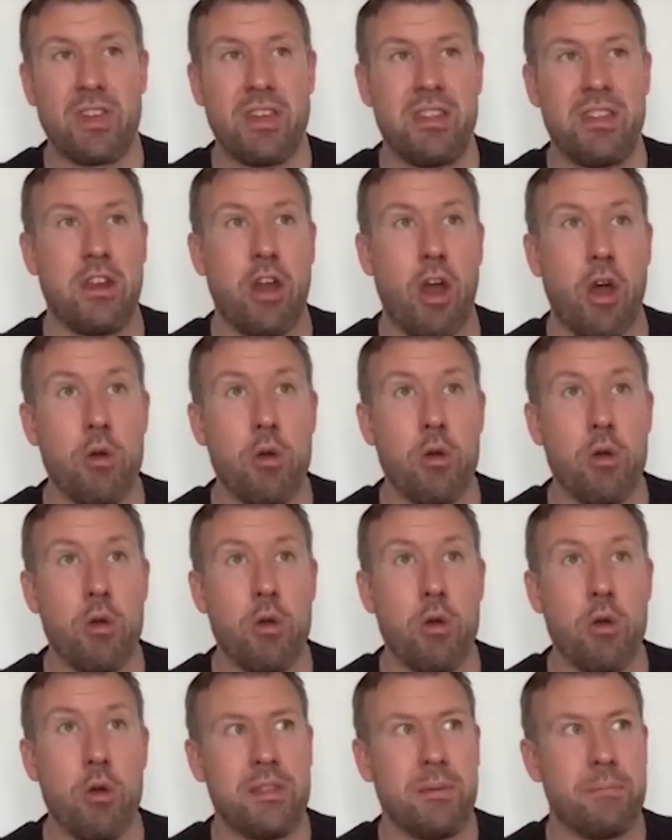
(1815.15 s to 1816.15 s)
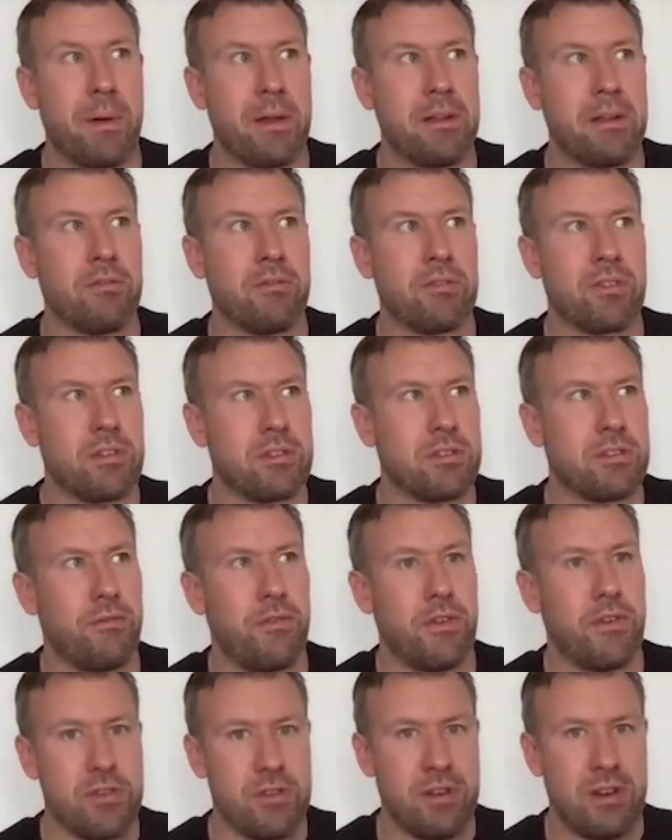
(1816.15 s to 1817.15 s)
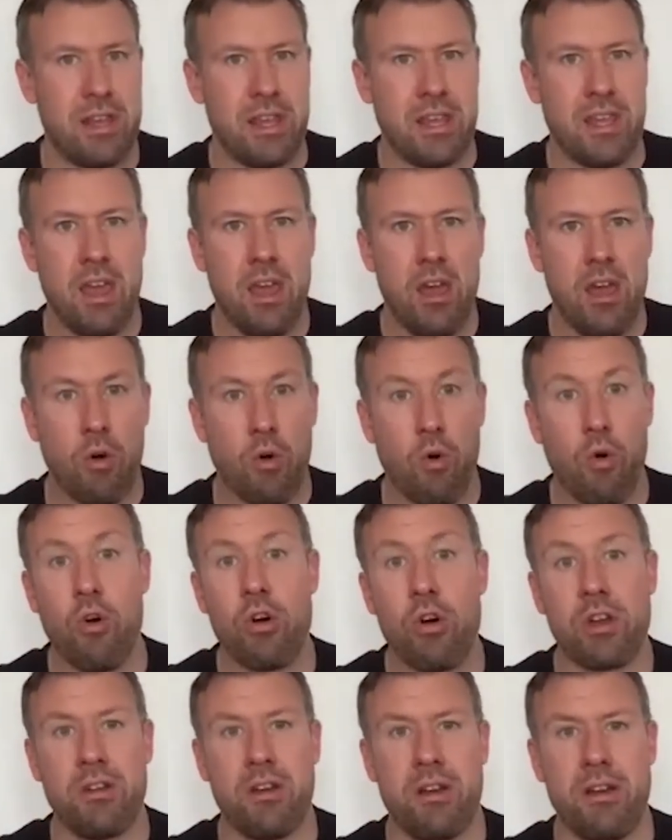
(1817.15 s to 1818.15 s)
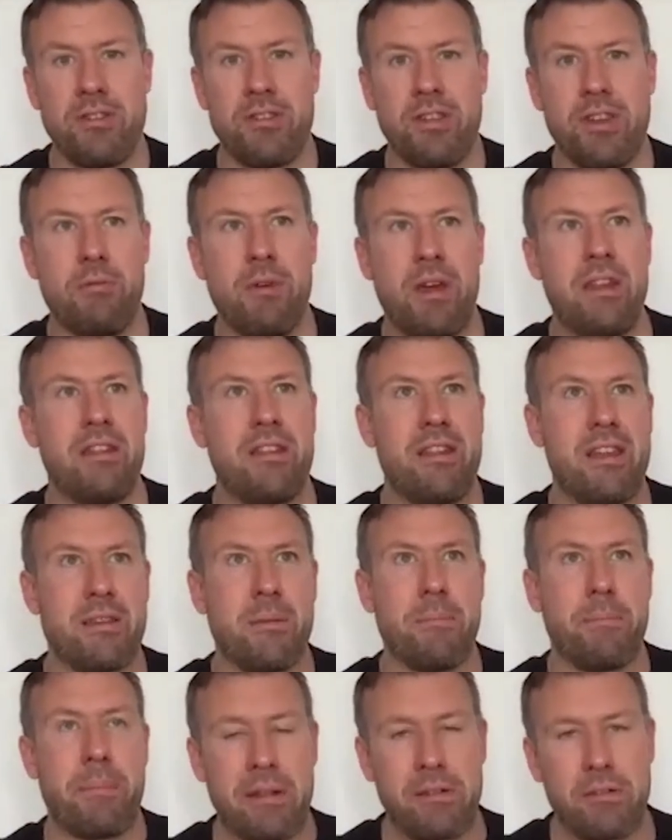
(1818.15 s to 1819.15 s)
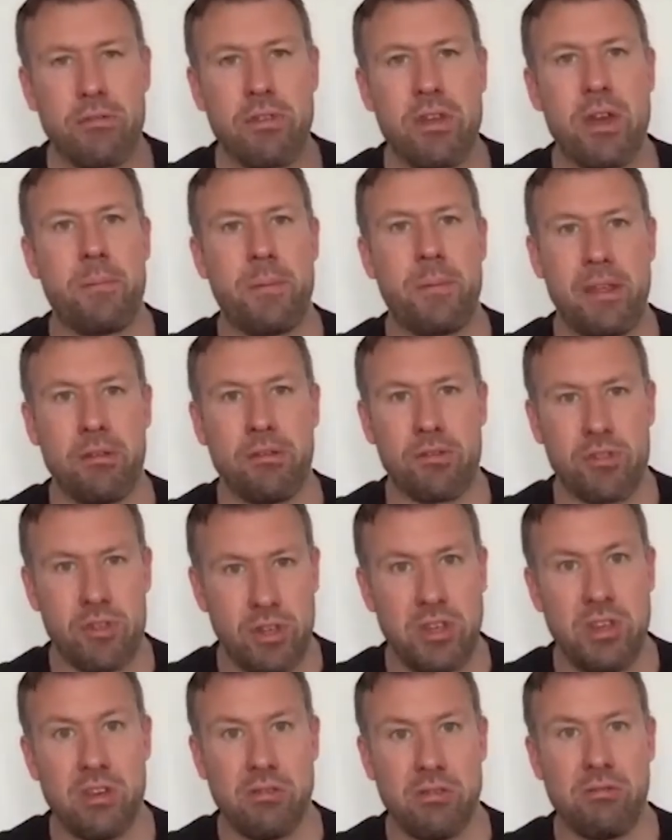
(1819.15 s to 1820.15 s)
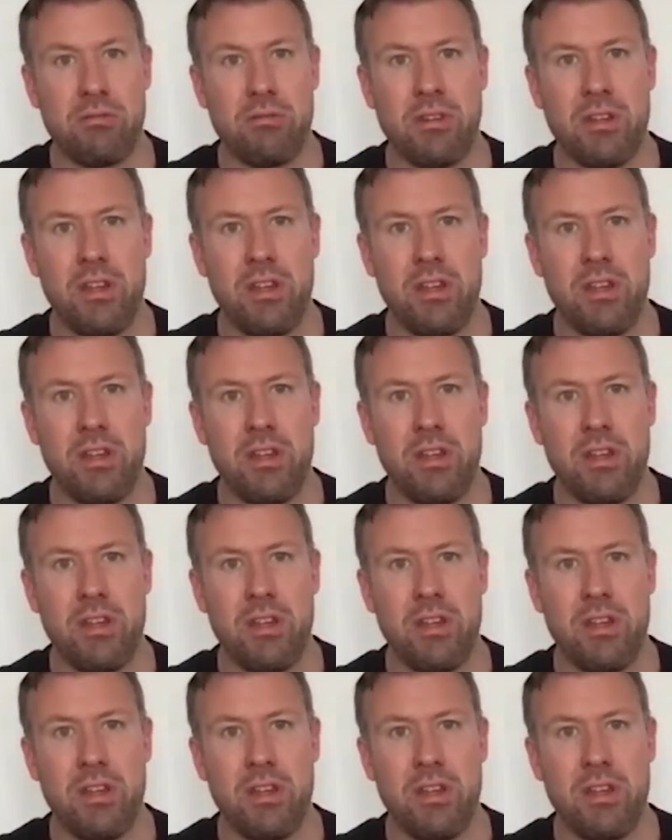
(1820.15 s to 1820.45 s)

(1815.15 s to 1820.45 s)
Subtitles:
And then hopefully the bundles are sufficiently organized in a way that there's a bundle that appeals to you,